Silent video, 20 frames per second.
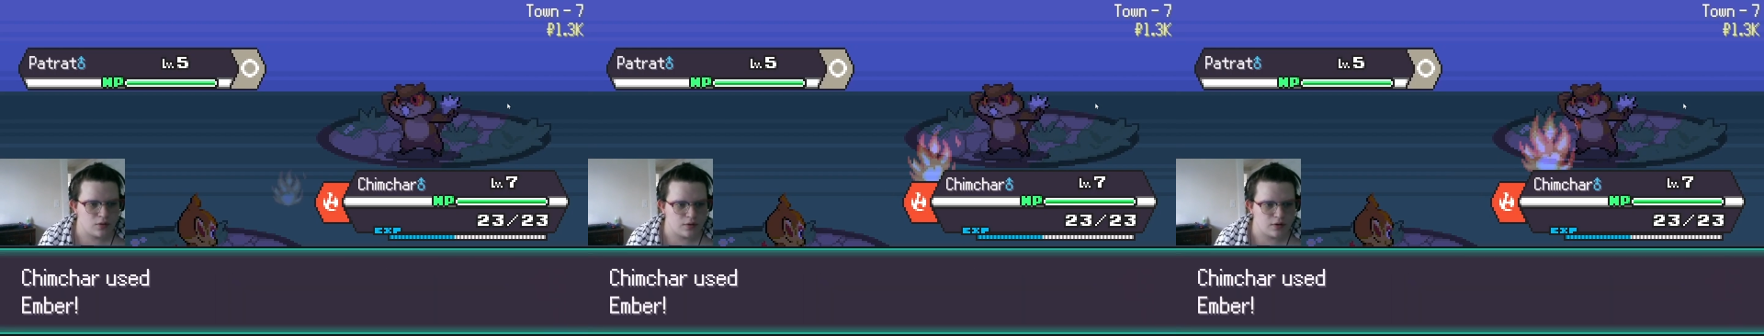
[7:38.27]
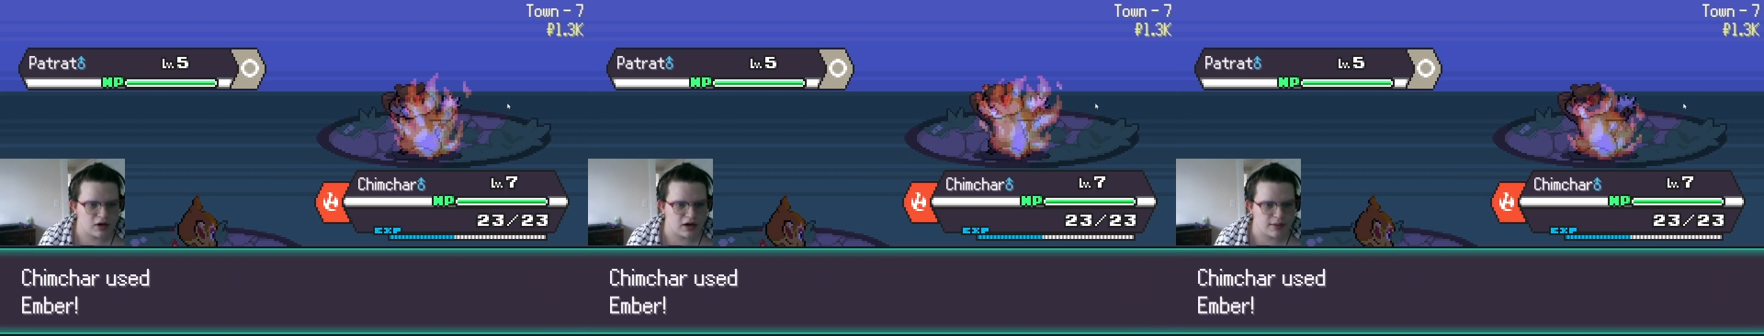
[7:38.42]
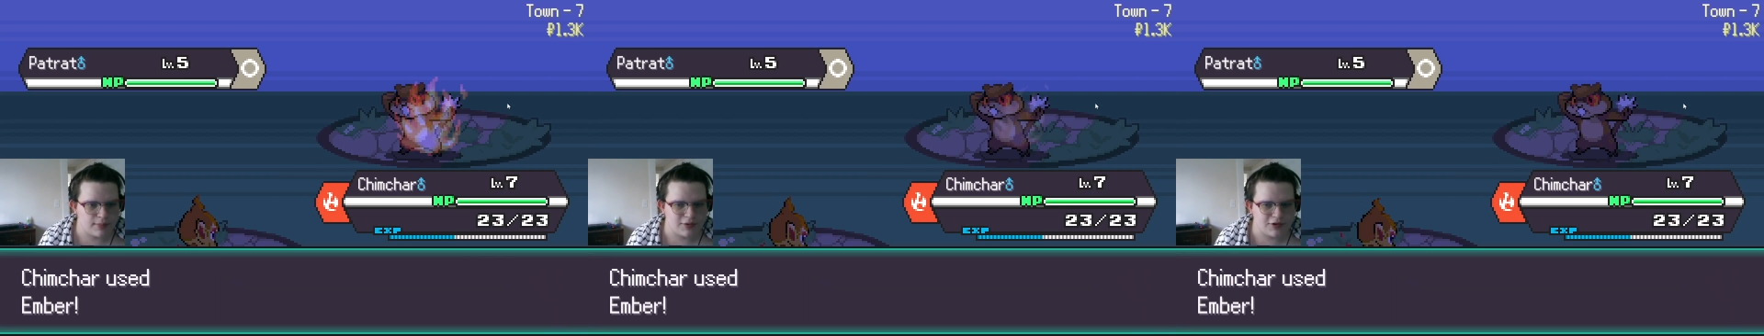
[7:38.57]

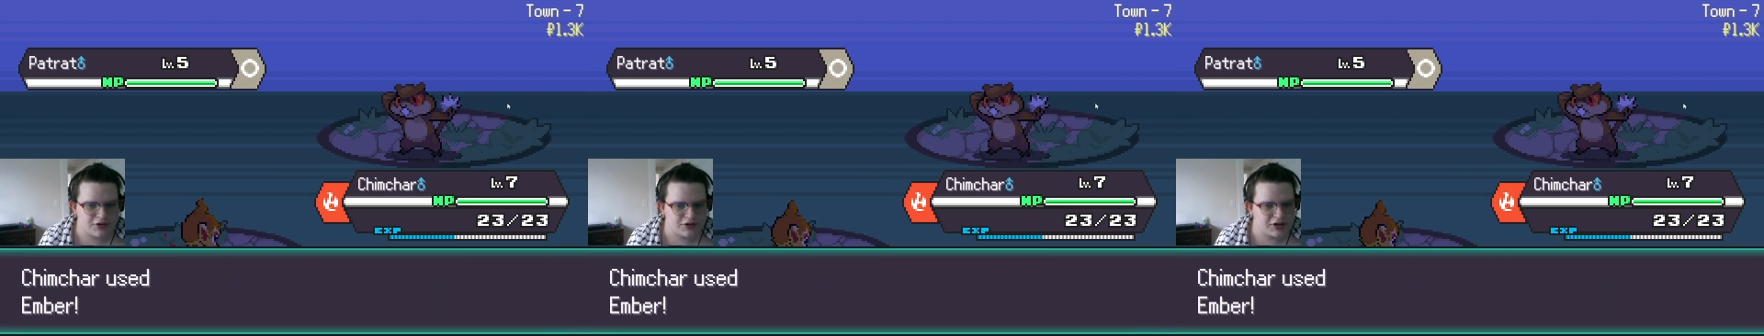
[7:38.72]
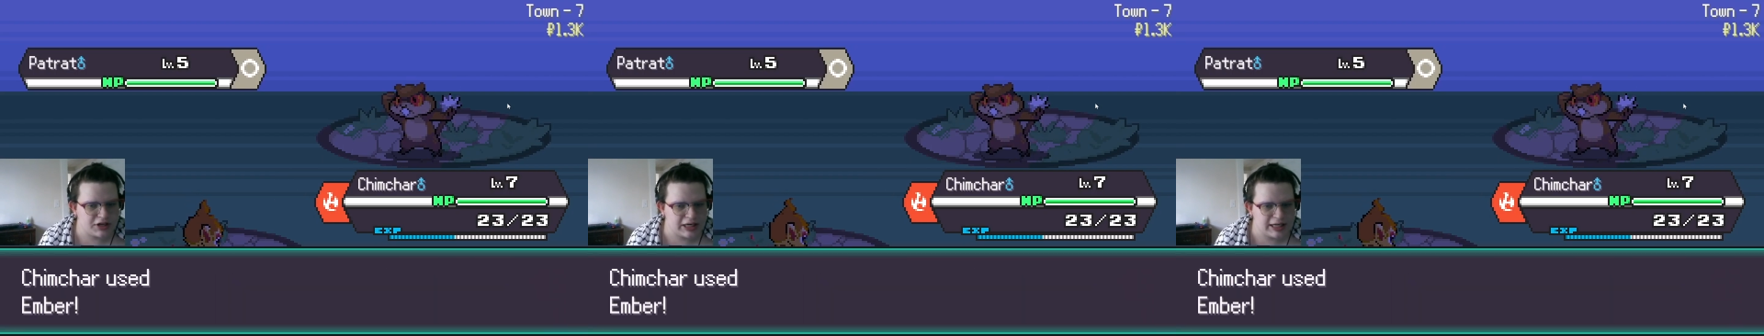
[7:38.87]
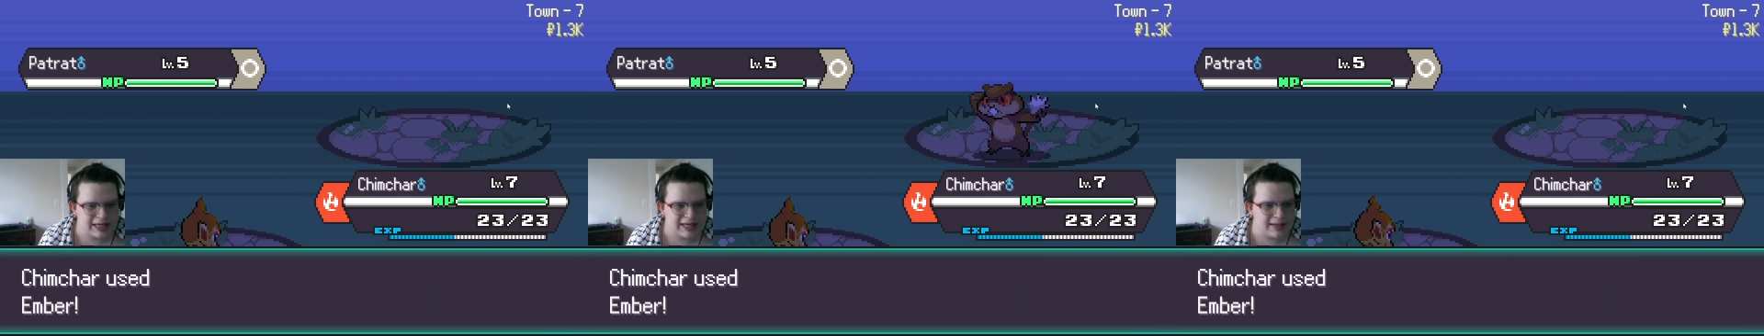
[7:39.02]
I'm just
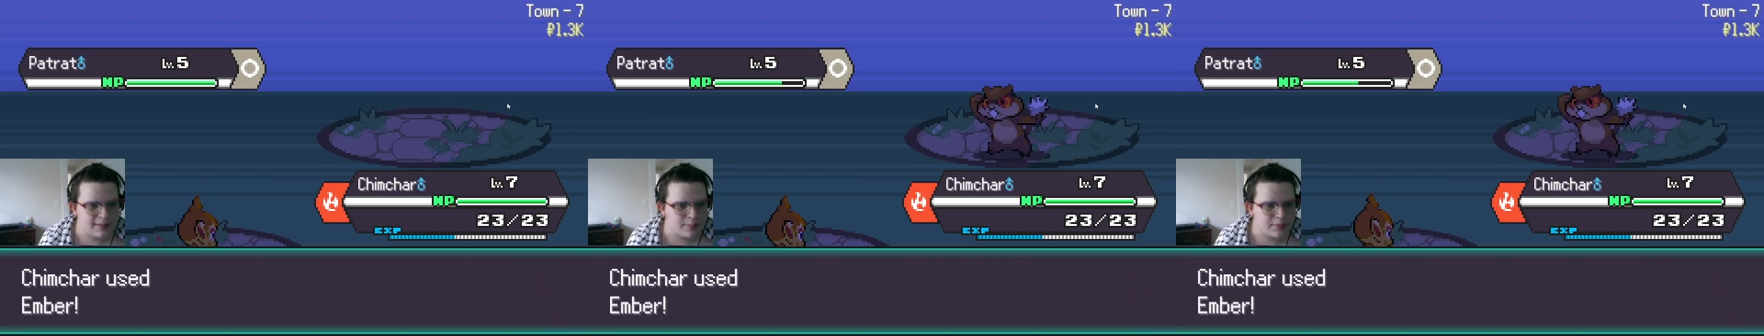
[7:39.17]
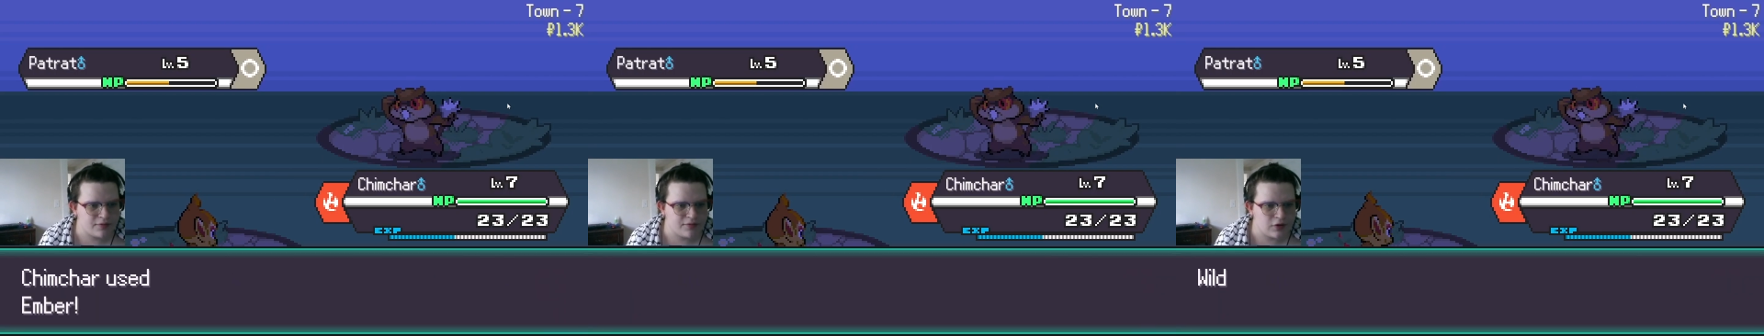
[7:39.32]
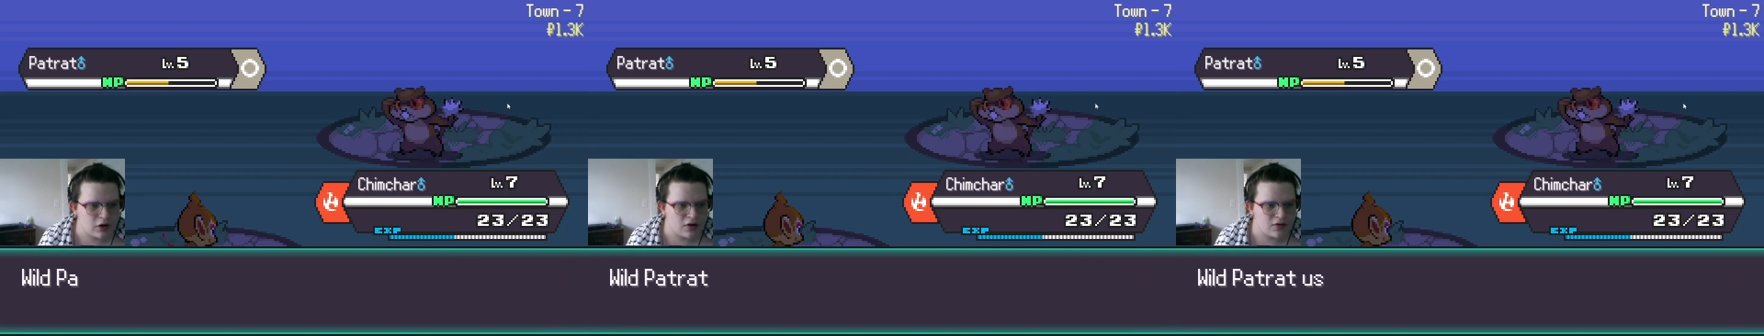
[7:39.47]
going to keep
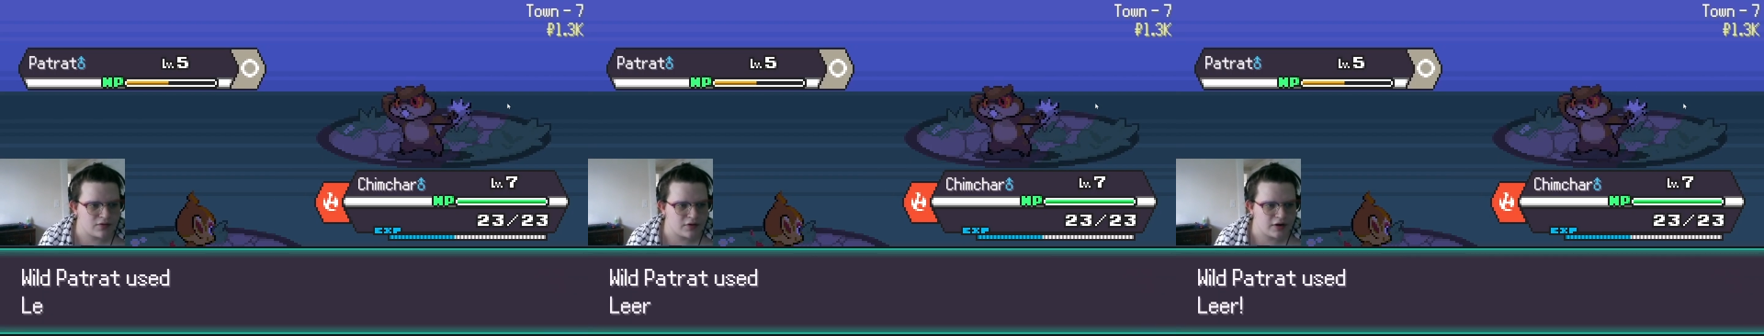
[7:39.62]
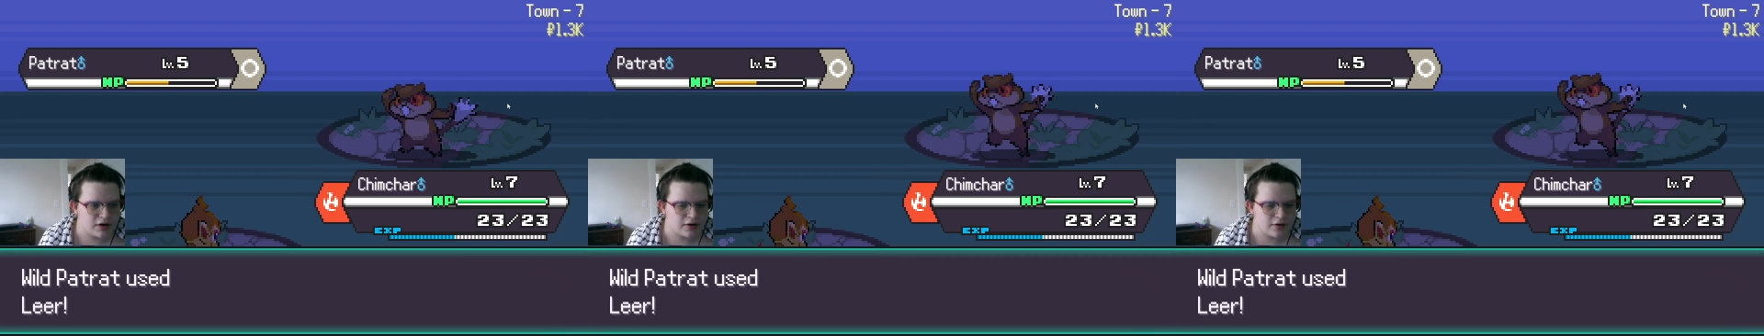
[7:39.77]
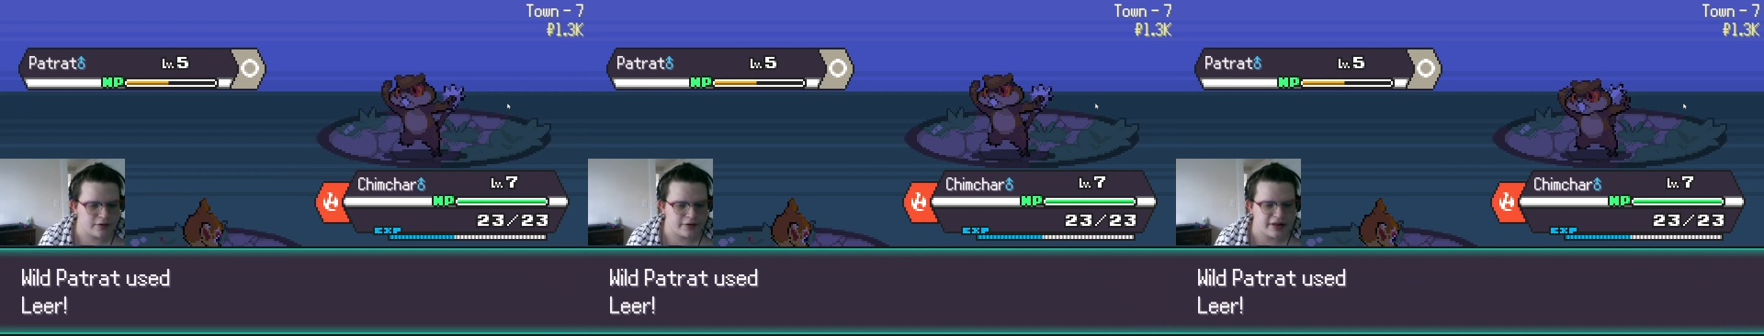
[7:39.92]

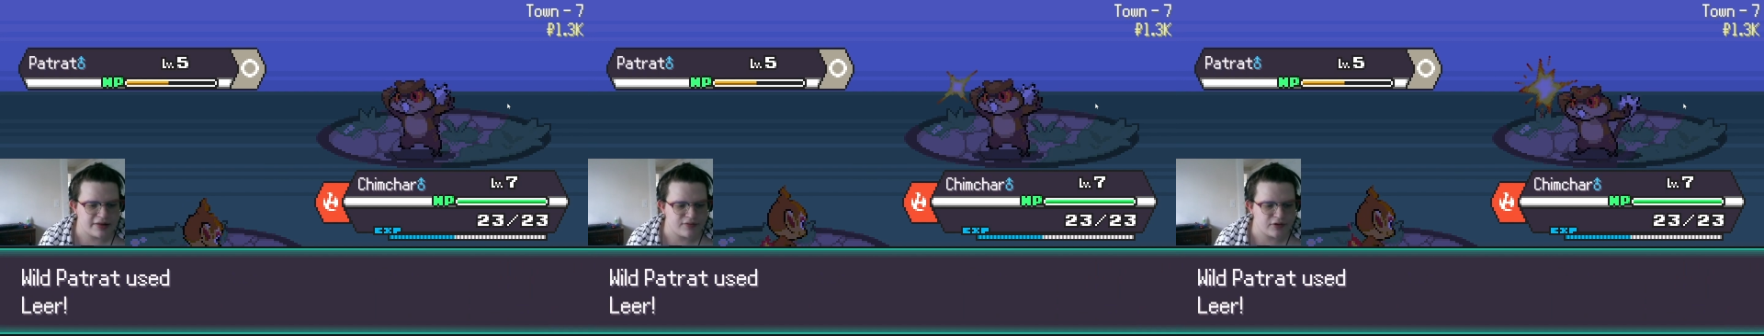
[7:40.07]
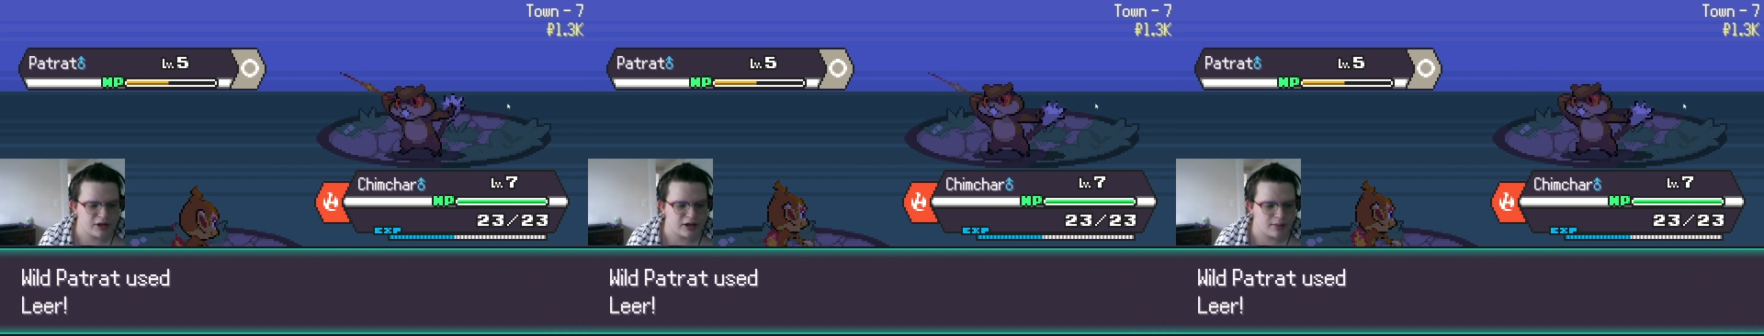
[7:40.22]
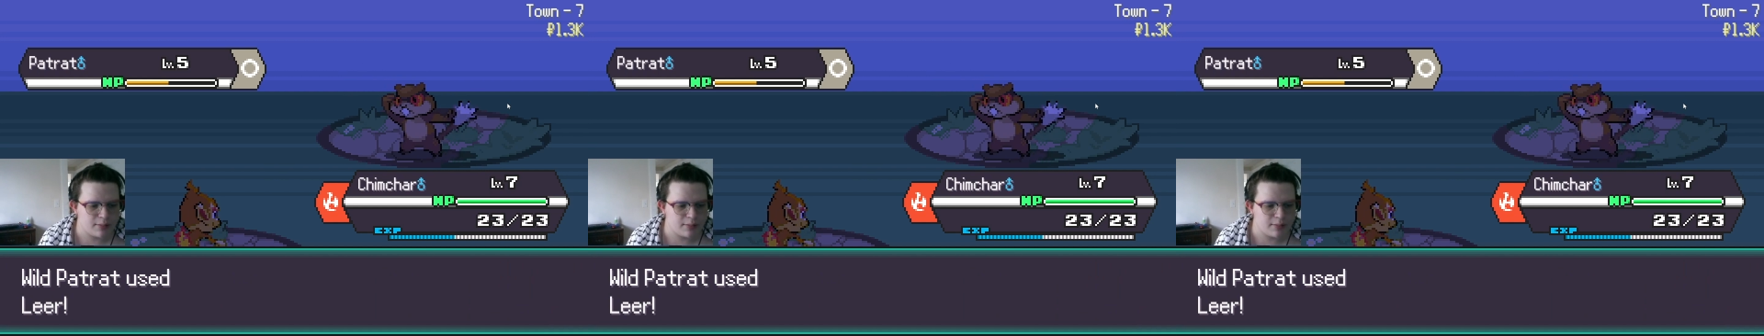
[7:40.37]
leveling up